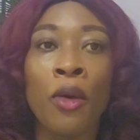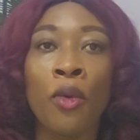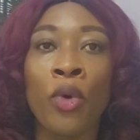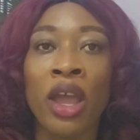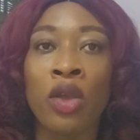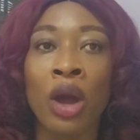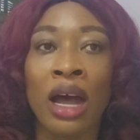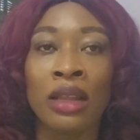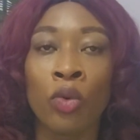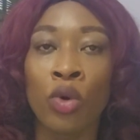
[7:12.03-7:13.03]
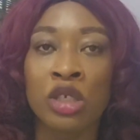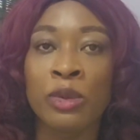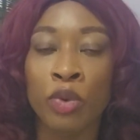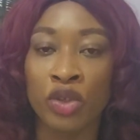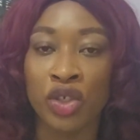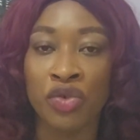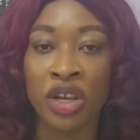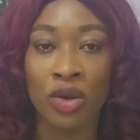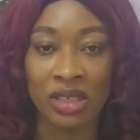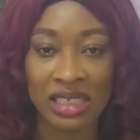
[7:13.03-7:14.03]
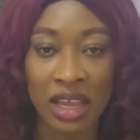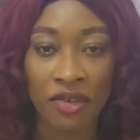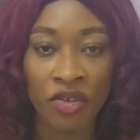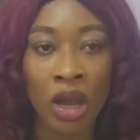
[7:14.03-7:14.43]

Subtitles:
when you are the one sponsoring yourself,